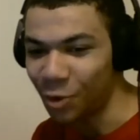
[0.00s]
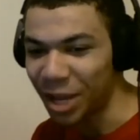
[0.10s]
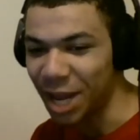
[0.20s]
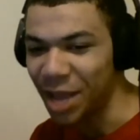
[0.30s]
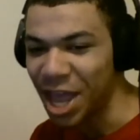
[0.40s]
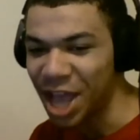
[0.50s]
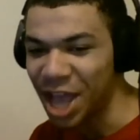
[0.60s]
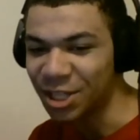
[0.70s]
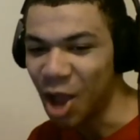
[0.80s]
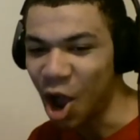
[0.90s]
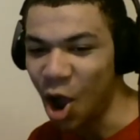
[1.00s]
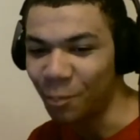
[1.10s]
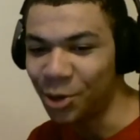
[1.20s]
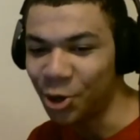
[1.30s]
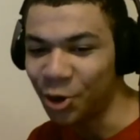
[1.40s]
game. It's
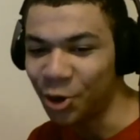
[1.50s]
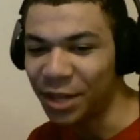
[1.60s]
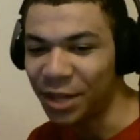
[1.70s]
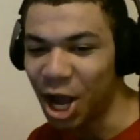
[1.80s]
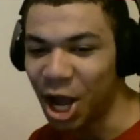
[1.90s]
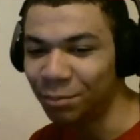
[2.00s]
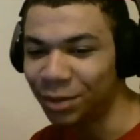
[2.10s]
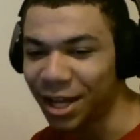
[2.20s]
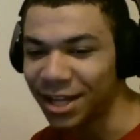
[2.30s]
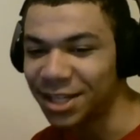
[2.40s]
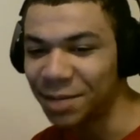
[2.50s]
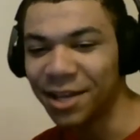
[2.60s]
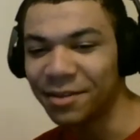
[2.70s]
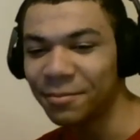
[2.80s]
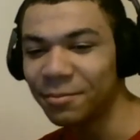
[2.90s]
beautifully complex. And I'm
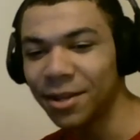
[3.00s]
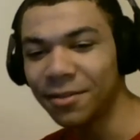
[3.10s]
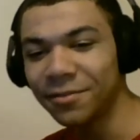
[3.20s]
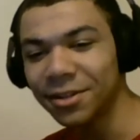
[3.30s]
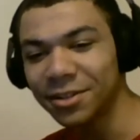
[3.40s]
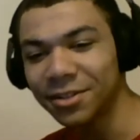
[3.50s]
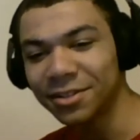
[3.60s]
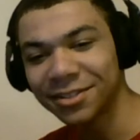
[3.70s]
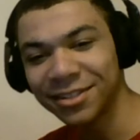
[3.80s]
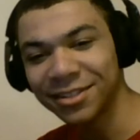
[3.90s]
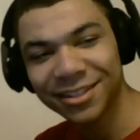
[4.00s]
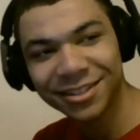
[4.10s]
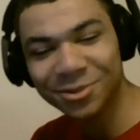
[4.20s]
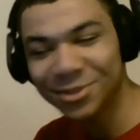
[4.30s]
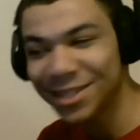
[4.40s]
like, motherfucker,
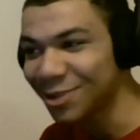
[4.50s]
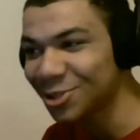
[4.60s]
you sound